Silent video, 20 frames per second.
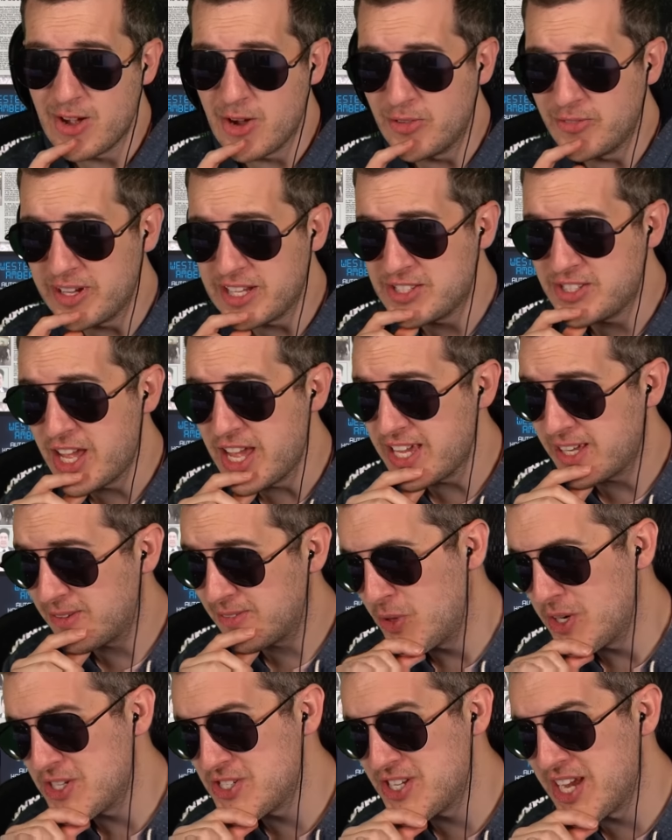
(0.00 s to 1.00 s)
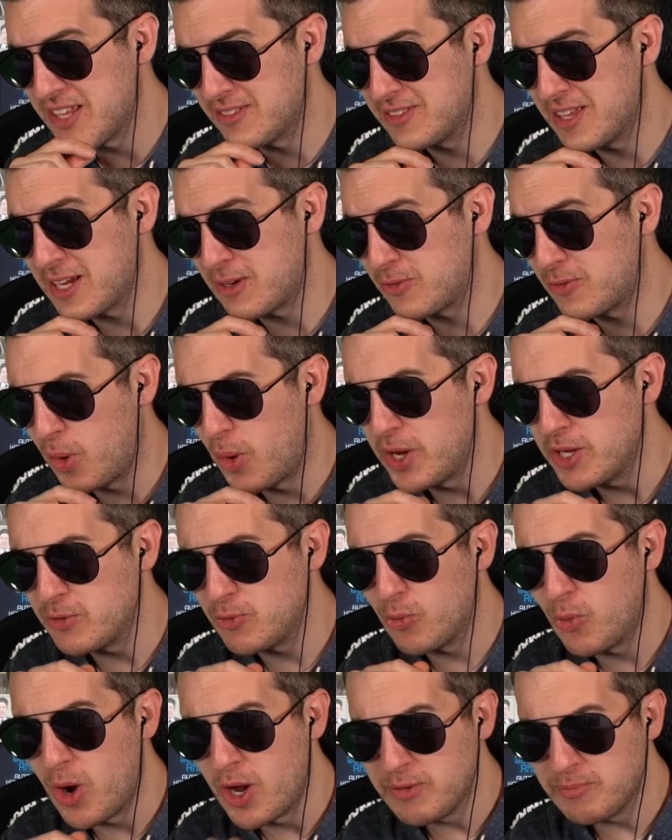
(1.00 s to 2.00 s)
They only take, what is that, like
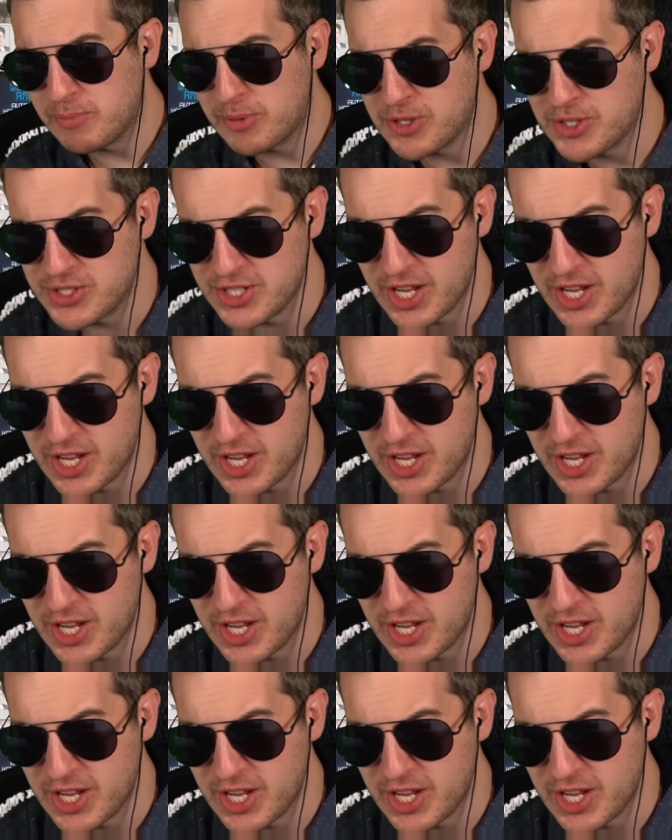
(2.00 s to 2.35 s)
0.1%?